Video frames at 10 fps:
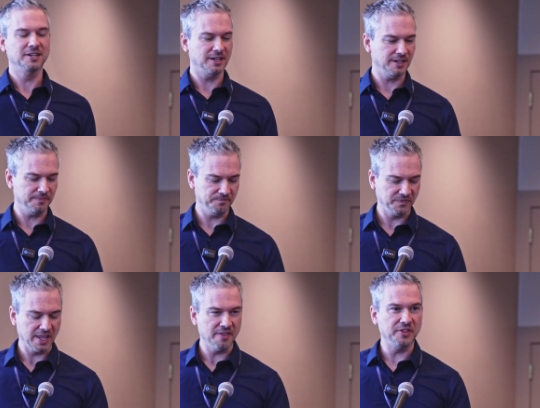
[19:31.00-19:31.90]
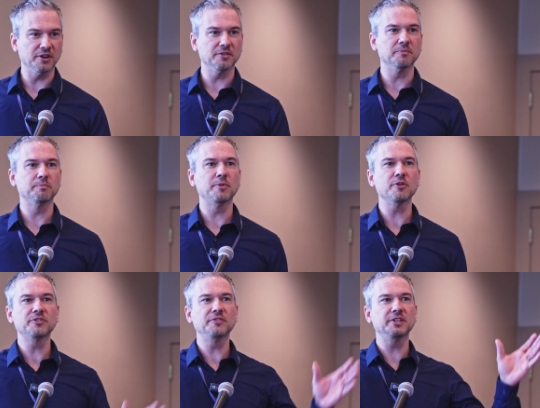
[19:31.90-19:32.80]
Um,
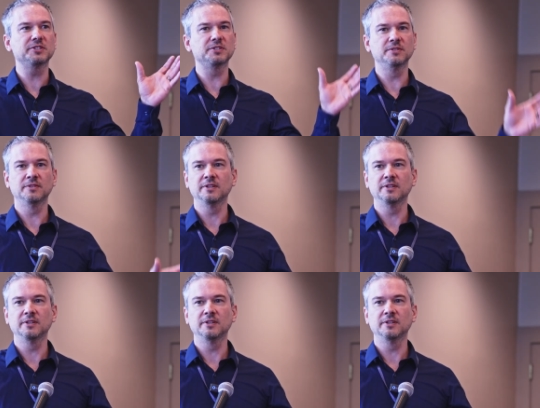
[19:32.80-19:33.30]
both, of these,